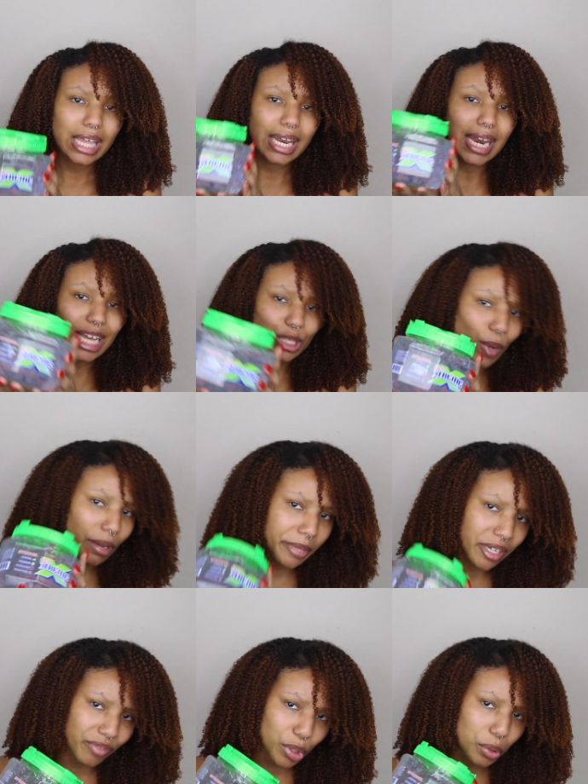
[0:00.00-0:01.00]
that's why I'm
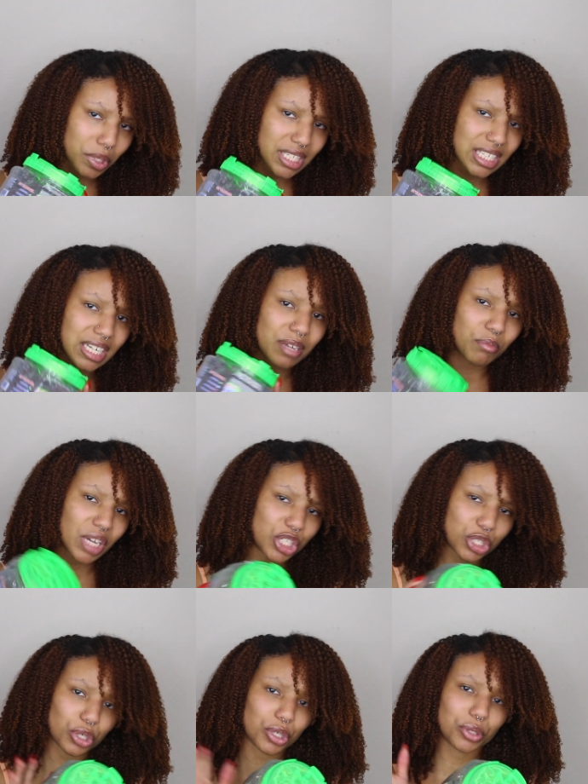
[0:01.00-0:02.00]
giving you this tip. Make
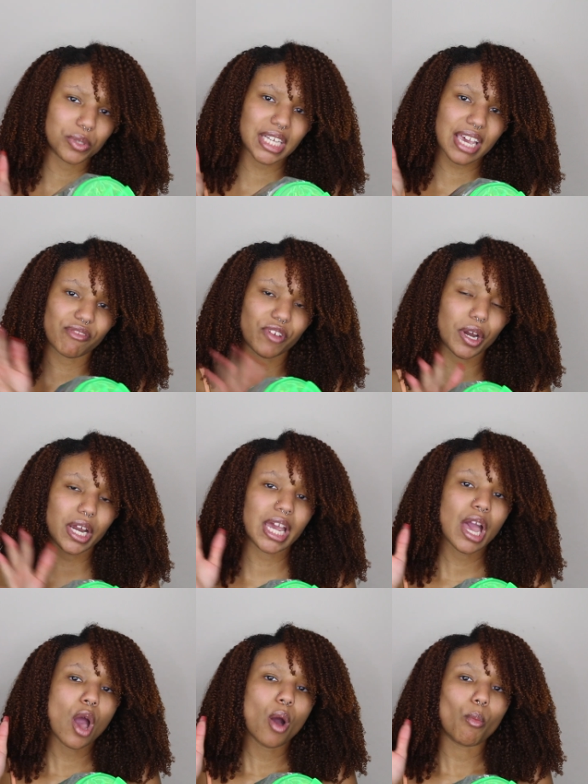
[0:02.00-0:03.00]
sure you're using a very